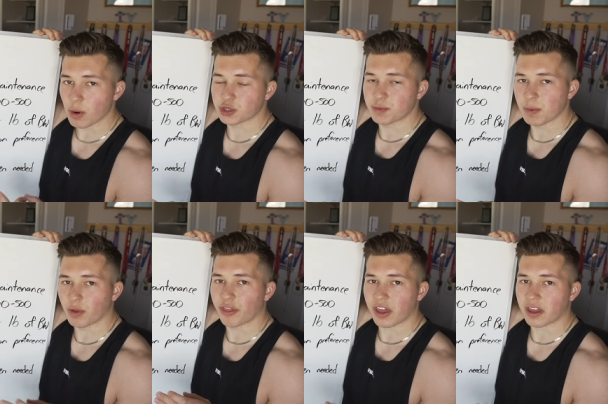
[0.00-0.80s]
Most
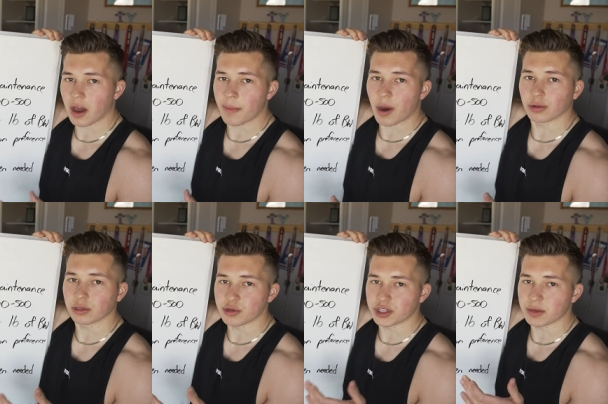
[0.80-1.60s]
people think about
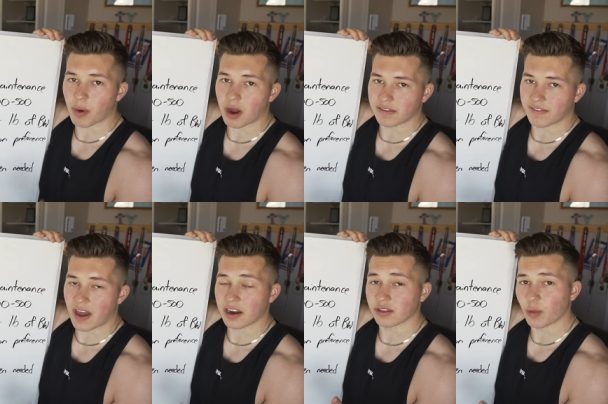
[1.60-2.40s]
losing body
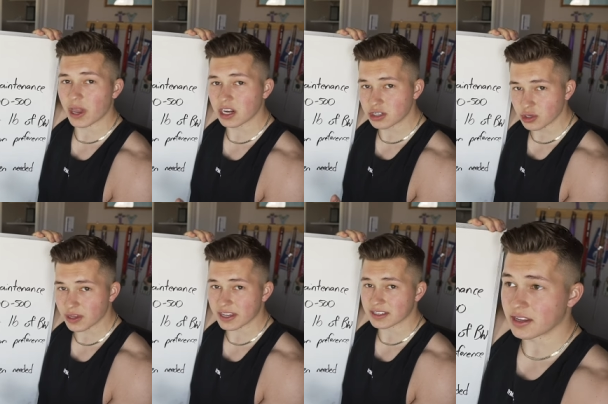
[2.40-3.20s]
fat, and the way to do
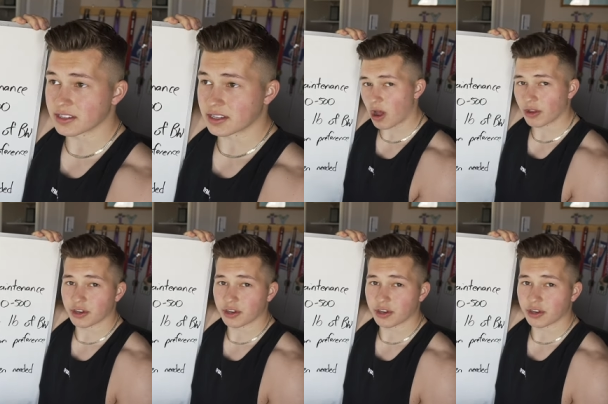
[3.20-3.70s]
this is, well,